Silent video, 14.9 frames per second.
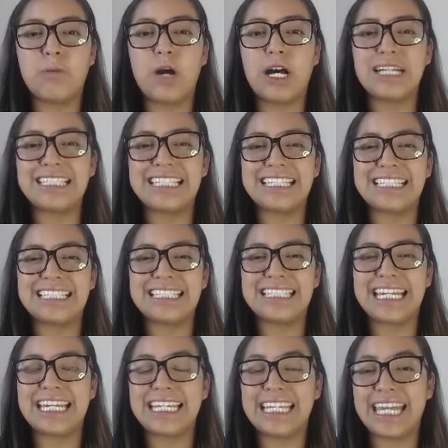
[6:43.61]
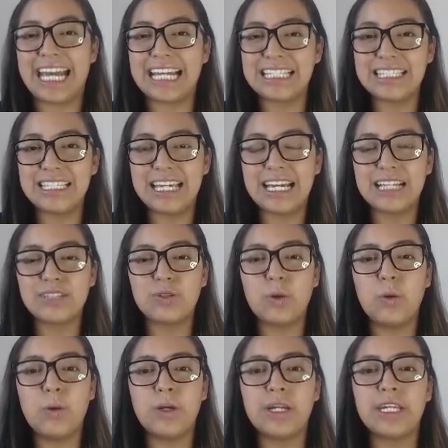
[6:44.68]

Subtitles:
pausing the state gas tax or